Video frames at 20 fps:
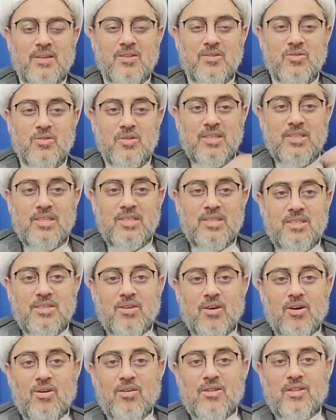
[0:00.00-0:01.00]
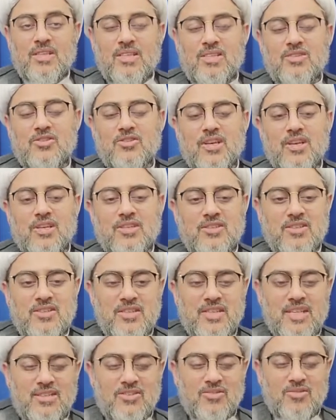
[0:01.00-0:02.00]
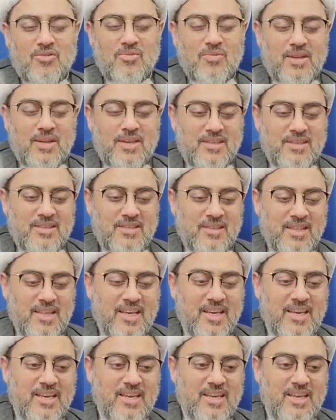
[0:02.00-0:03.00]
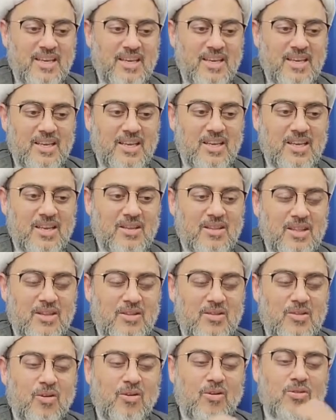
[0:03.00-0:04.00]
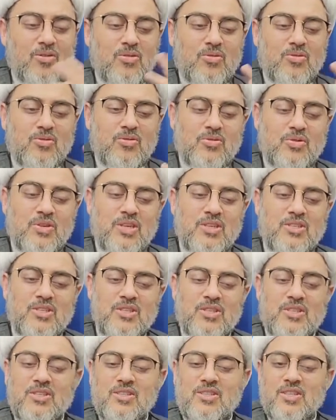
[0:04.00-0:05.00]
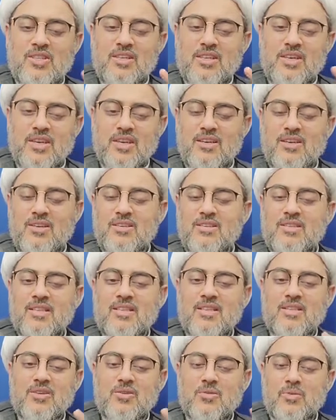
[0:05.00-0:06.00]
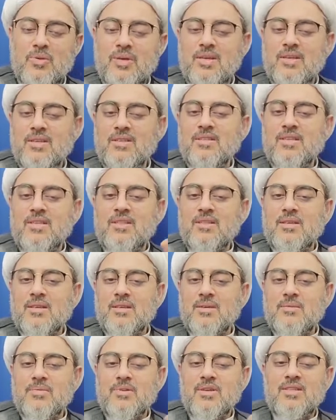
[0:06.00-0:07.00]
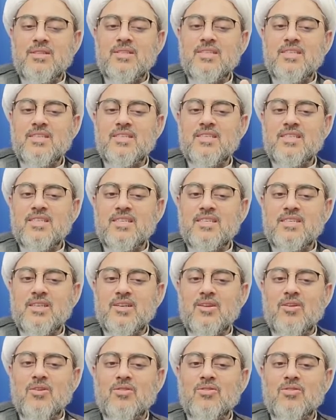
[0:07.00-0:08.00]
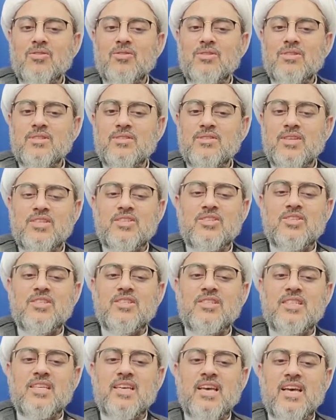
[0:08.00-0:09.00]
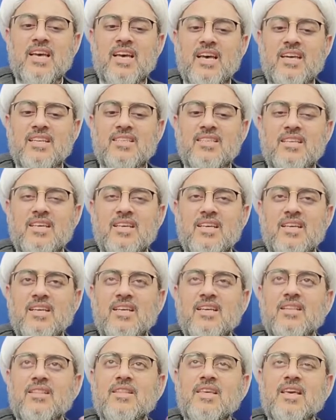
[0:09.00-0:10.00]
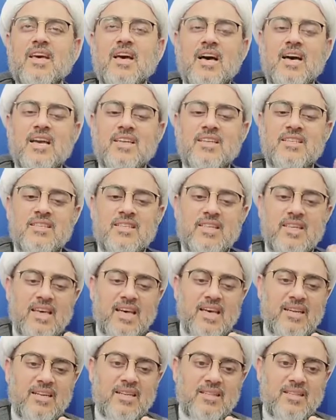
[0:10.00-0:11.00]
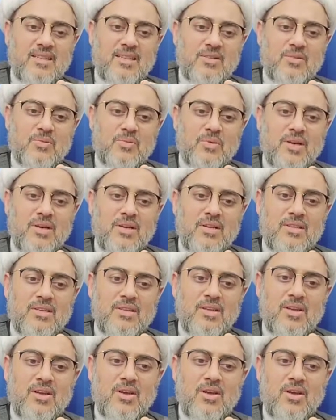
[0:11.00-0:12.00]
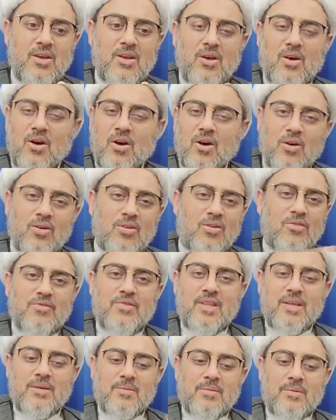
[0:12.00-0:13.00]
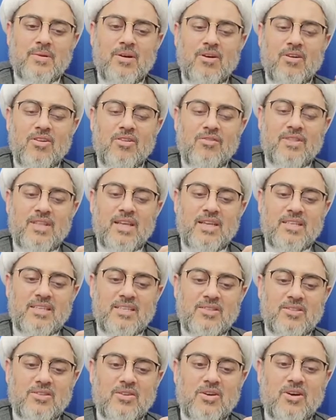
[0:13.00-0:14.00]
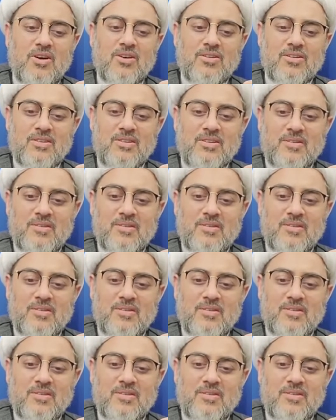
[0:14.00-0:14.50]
So all these changes that took place there, that all those riches, the kings and the queens and the princesses and all those riches they had, the height they had in this world, all of that is gone.